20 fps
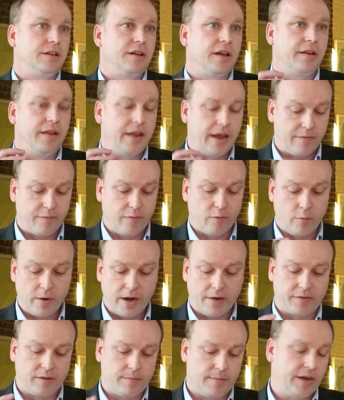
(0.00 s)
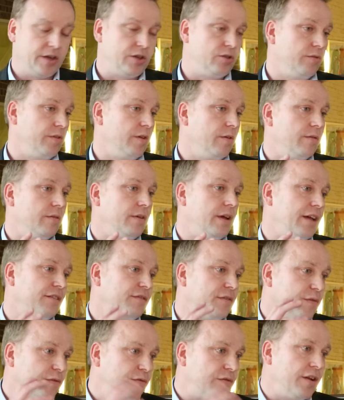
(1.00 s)
and therefore we have to make sure that
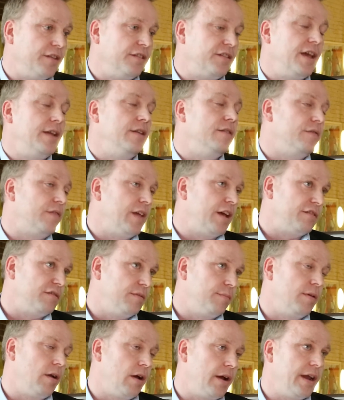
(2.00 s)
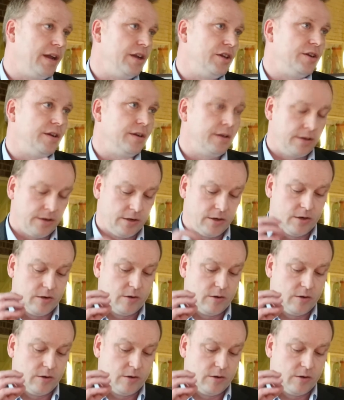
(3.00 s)
as the front end of that supply engine,